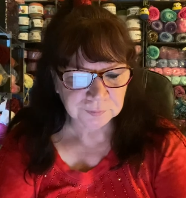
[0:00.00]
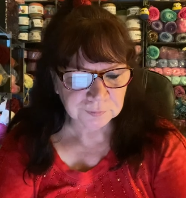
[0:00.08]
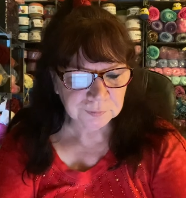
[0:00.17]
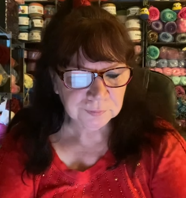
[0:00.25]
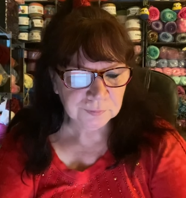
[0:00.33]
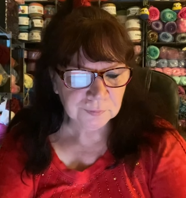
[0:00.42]

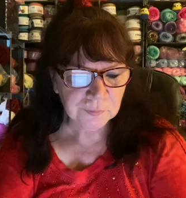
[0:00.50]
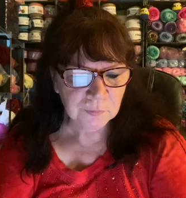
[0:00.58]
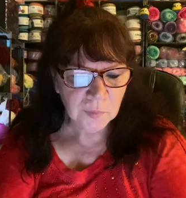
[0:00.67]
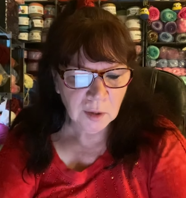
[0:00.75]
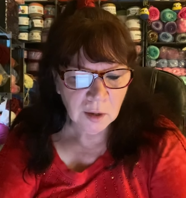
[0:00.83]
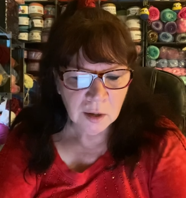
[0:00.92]

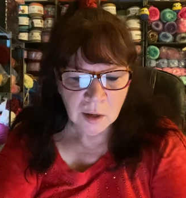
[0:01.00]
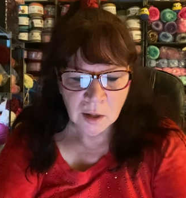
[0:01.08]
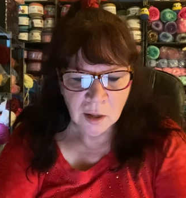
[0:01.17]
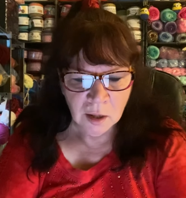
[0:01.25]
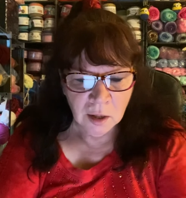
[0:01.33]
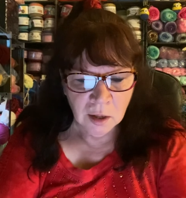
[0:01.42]

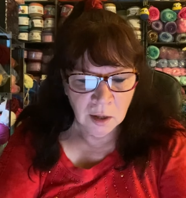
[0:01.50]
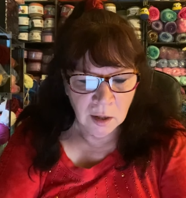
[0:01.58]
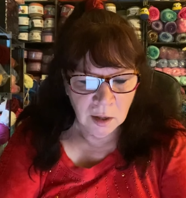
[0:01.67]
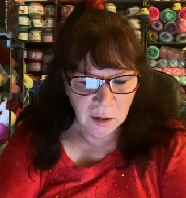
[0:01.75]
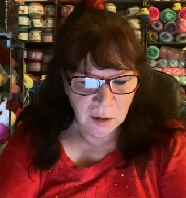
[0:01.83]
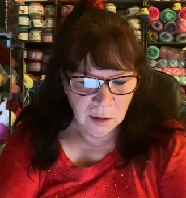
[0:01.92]

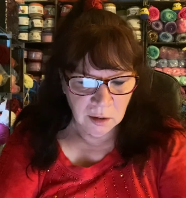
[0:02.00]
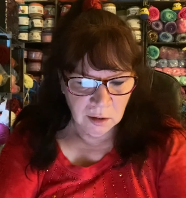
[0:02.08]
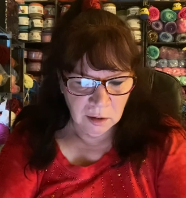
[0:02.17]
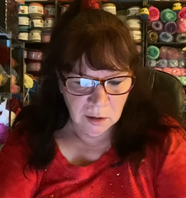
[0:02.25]
Nothing is said.